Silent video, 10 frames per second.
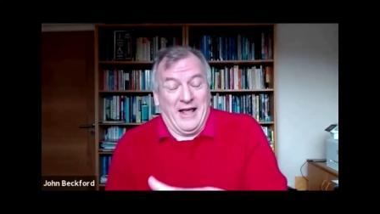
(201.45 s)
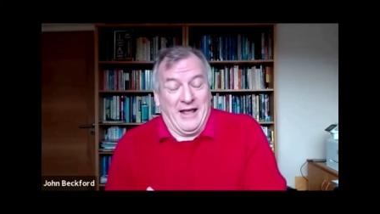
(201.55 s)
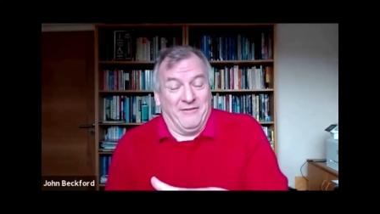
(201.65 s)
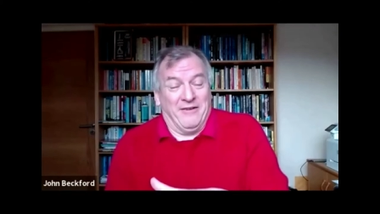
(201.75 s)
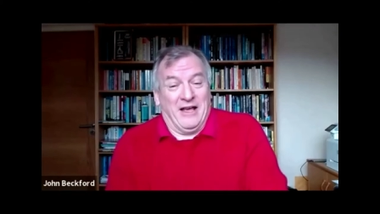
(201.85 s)

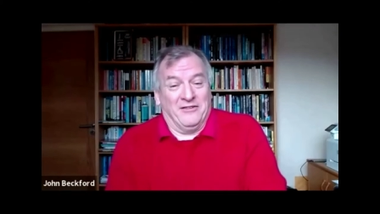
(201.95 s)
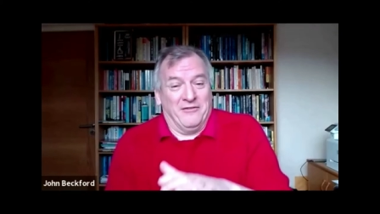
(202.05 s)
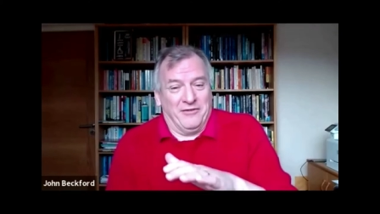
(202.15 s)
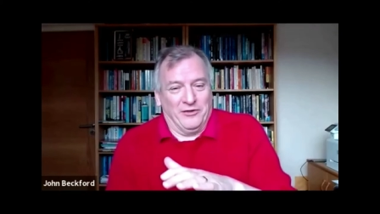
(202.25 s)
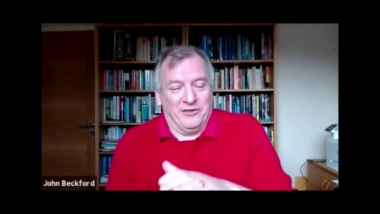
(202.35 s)
it, as
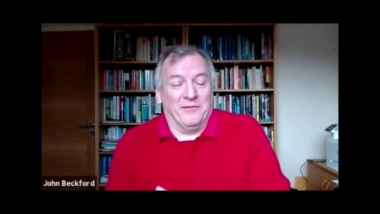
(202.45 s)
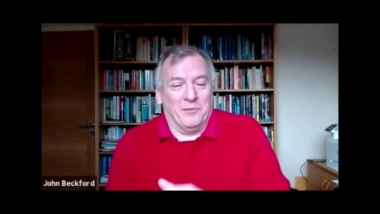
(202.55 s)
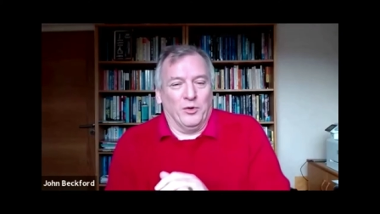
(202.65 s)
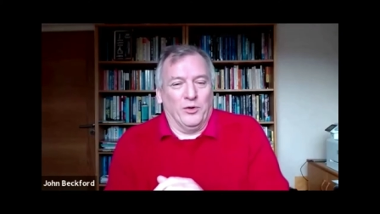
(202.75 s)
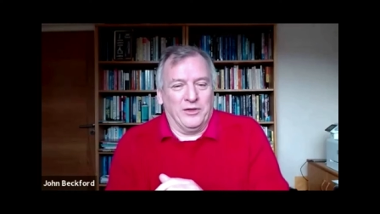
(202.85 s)
it fills up the
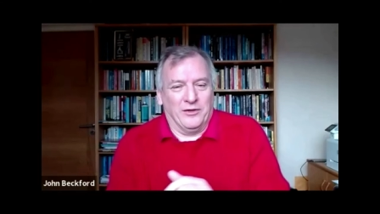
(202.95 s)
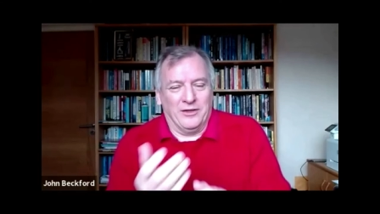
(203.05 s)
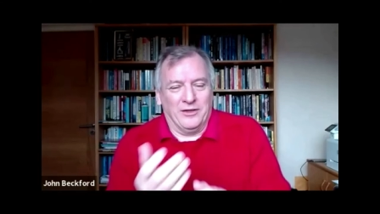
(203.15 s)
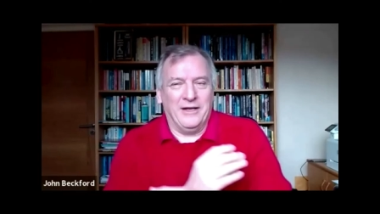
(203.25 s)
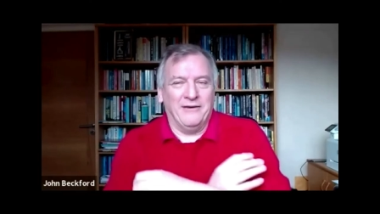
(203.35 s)
ball
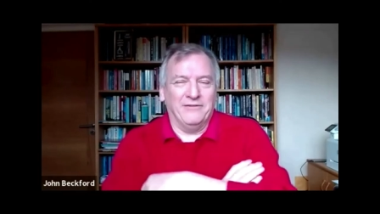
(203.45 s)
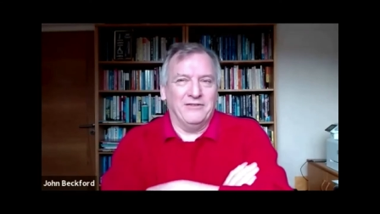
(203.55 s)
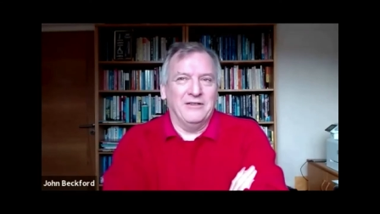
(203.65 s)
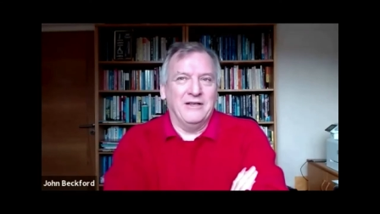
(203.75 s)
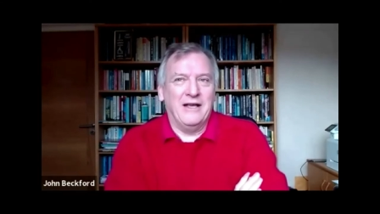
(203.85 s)
cock
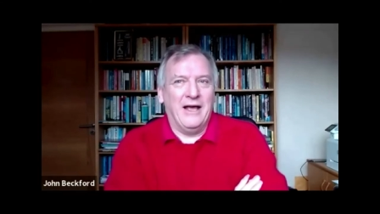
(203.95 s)
lifts.